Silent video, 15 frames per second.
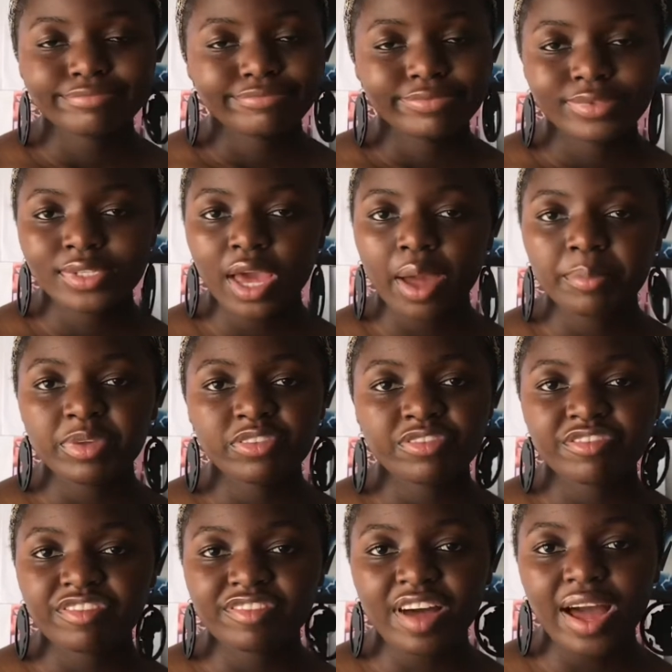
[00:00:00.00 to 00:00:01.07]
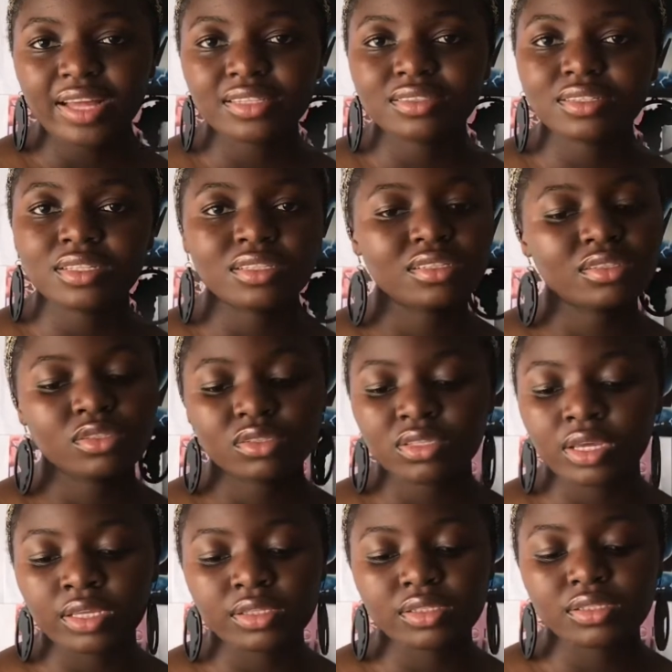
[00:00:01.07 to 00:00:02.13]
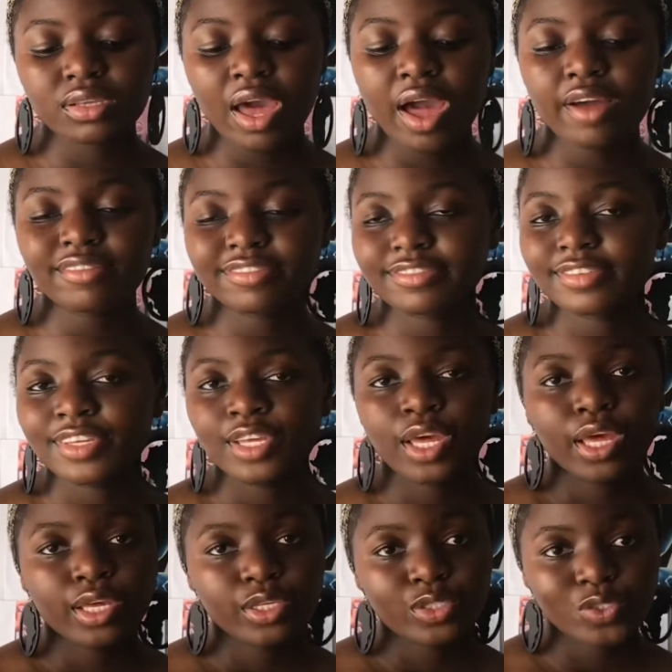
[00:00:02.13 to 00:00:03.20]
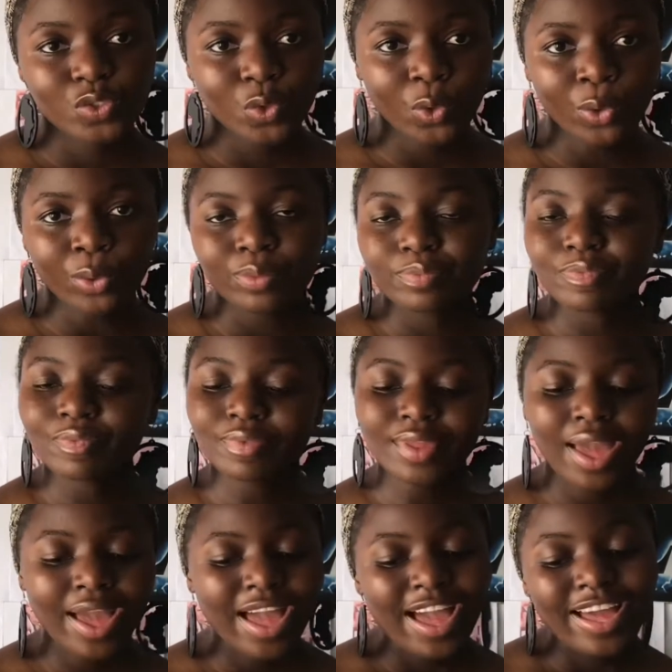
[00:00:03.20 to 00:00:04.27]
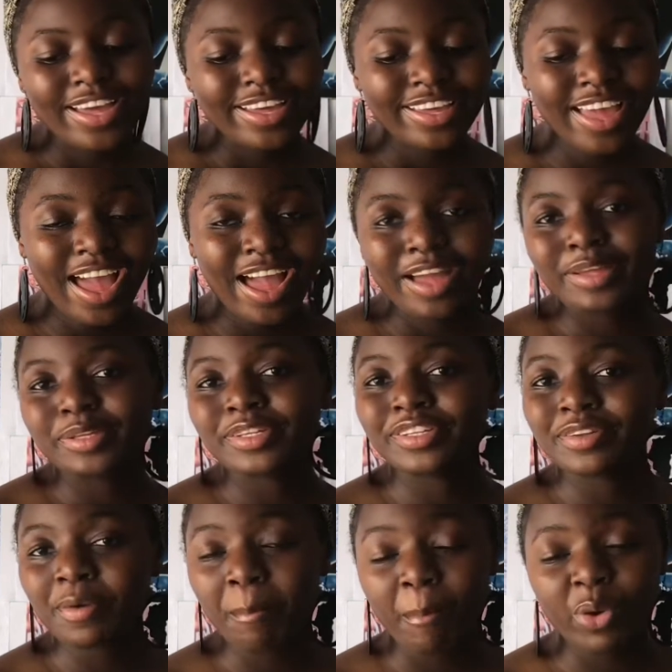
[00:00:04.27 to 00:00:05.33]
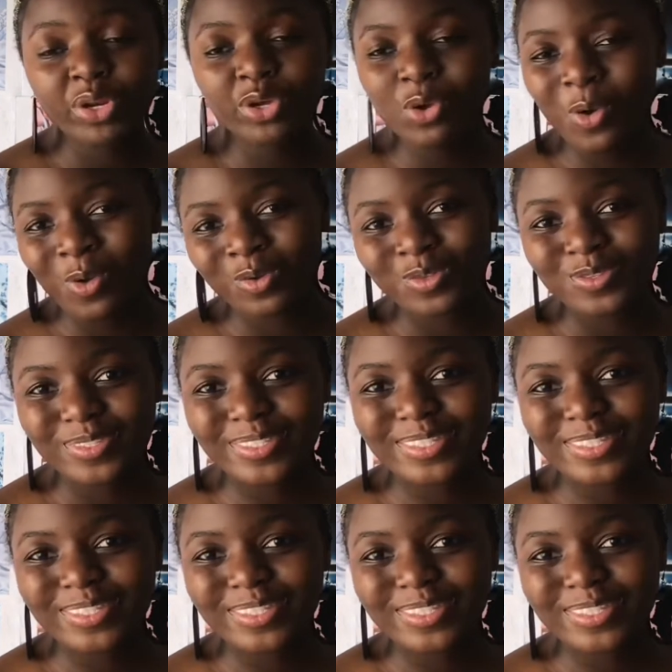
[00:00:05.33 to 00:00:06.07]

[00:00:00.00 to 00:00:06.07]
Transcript: tummy fat and stuff. So yeah, body goals.